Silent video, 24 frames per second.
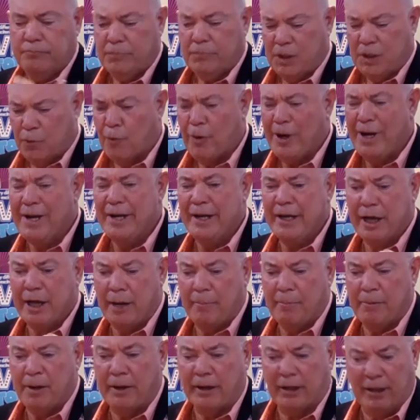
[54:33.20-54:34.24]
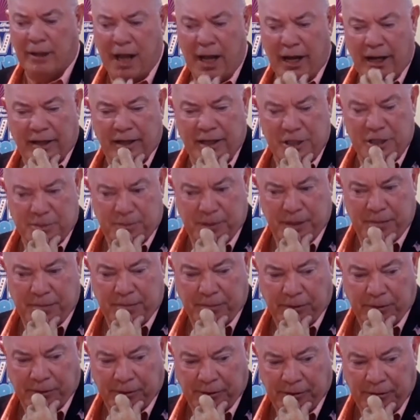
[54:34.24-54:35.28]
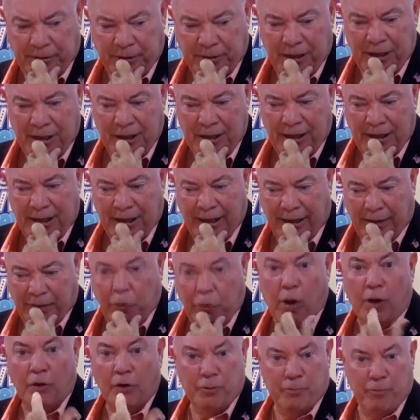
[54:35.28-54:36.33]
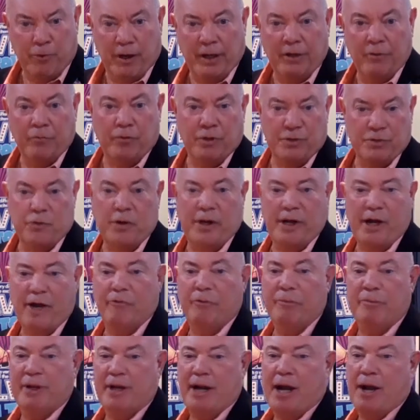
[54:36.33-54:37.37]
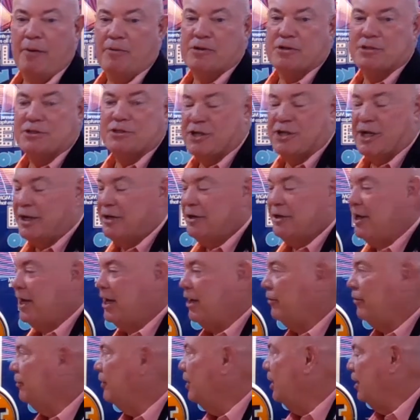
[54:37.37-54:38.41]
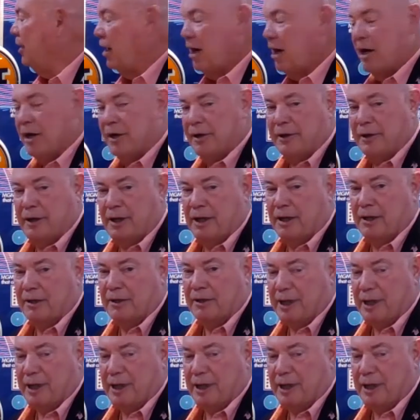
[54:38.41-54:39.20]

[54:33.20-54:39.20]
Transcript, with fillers: reading up on a lot of these people, and, and, Walter Brennan was one of them that I was checking out on uh, the